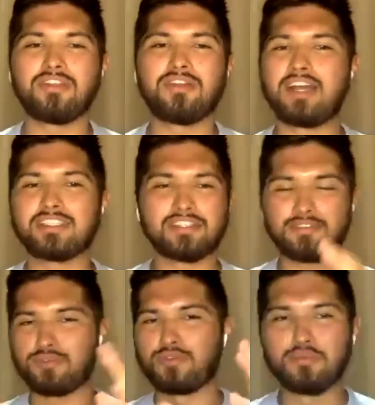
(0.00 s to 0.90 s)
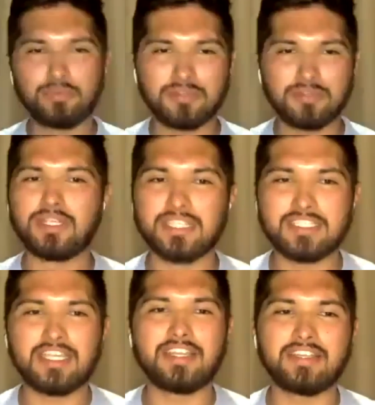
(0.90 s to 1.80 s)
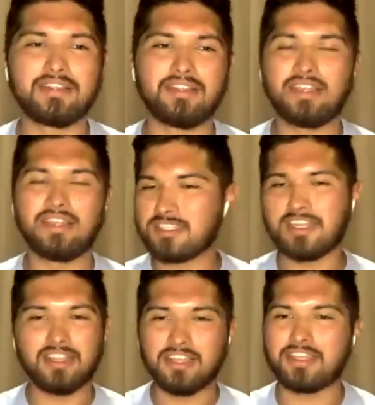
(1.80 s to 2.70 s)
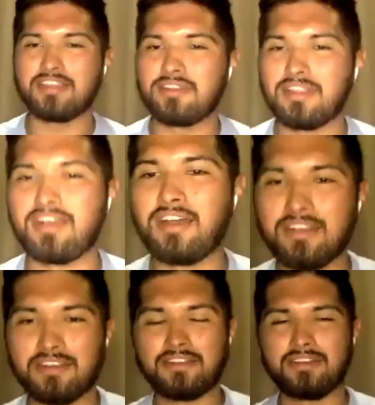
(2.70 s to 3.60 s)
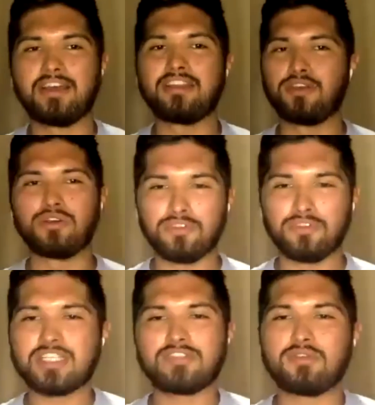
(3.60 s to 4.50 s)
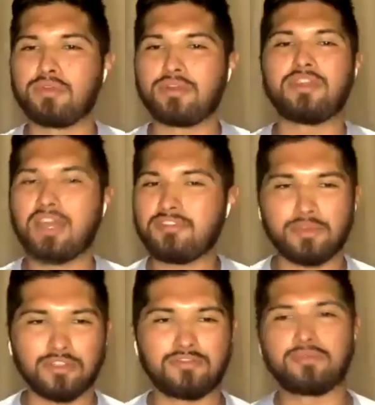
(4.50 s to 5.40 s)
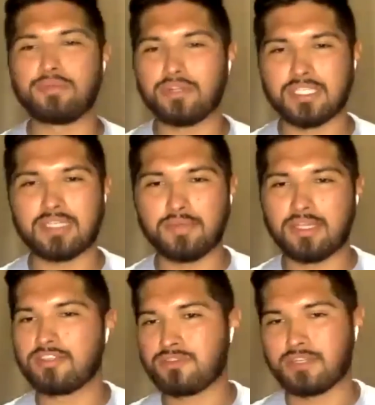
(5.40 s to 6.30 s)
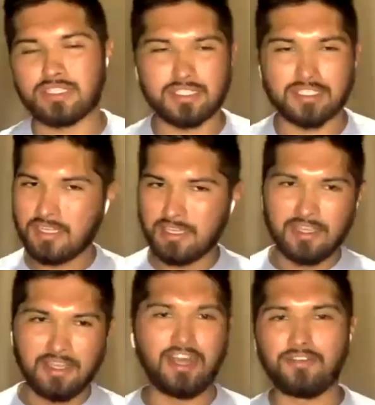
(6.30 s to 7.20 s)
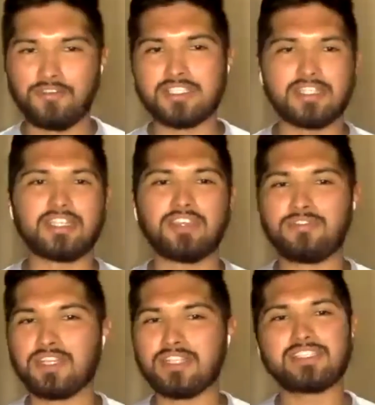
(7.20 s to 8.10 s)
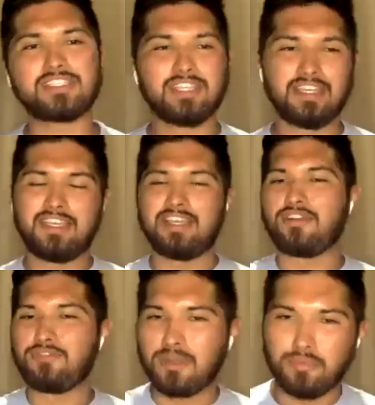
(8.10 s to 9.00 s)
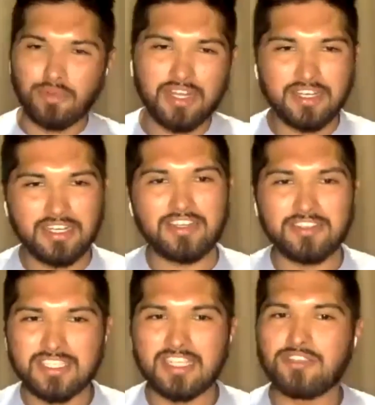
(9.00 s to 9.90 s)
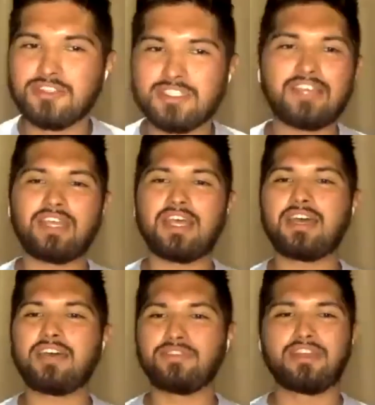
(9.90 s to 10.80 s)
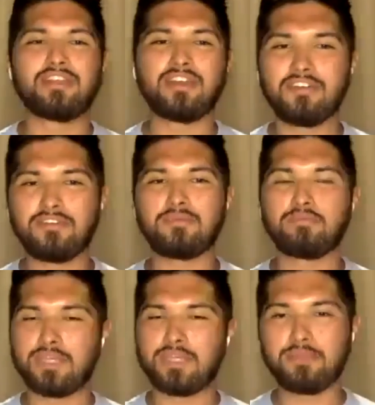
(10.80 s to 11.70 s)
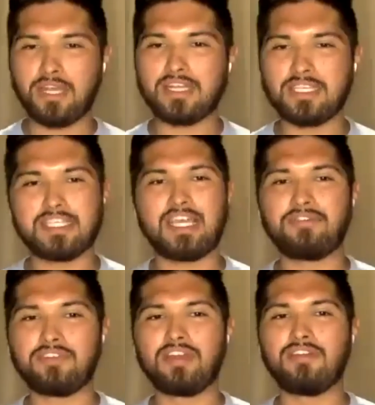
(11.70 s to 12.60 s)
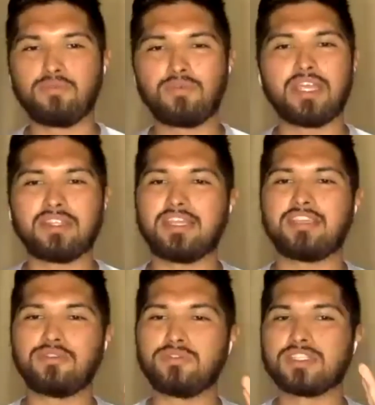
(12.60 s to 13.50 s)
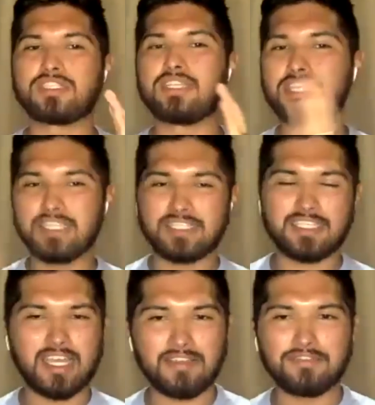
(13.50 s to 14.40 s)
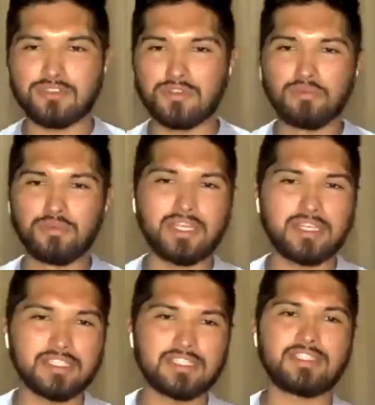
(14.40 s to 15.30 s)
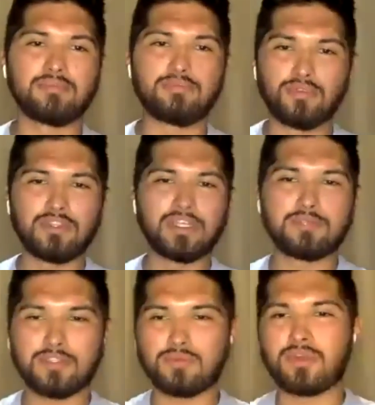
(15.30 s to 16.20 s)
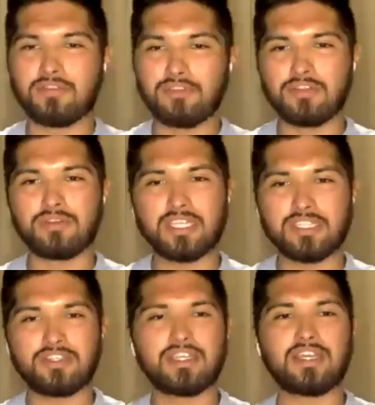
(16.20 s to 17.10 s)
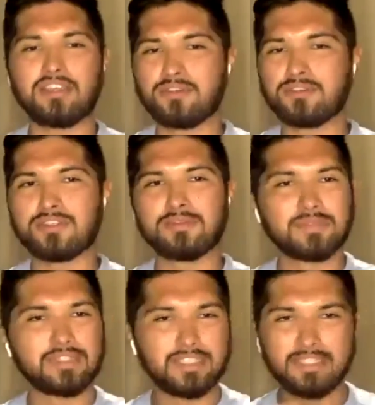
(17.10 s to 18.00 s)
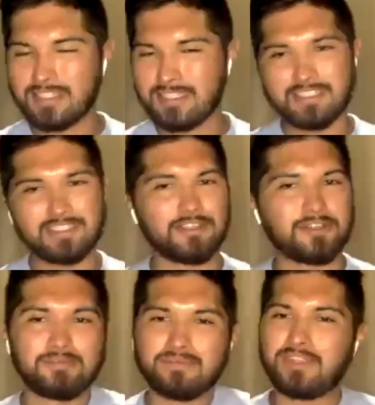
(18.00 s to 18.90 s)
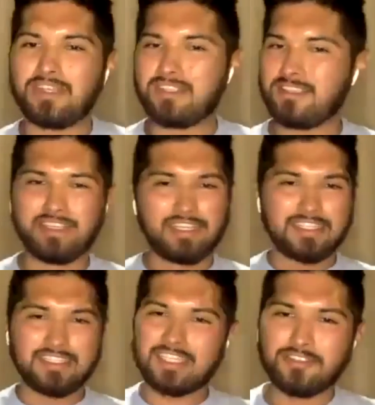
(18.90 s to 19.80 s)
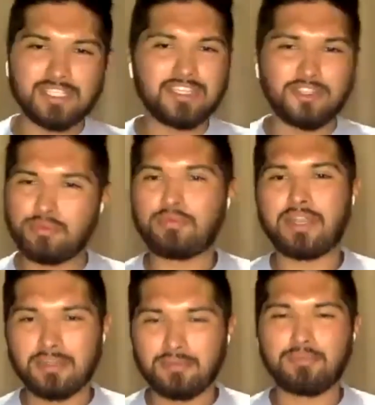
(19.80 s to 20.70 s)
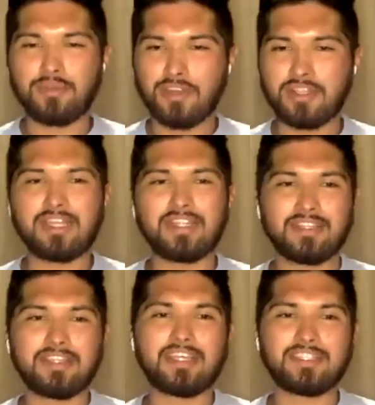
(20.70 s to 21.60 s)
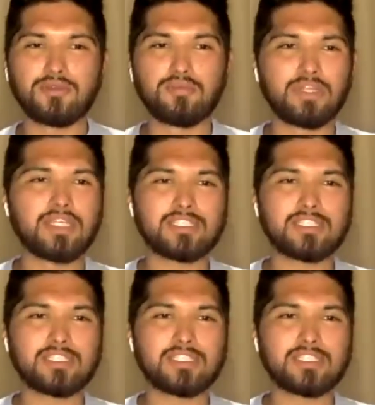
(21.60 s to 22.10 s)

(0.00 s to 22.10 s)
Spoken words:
as a group, we decided, and it's not like an unknown philosophy, but you have to build a football team in the trenches, offense and defense. And our friend Brandon here said you just have to have enough big bodies that have enough weight that you just need to have two planes to move them to whatever location you got to go to. So it sounds like you're prepared to be part of that two-plane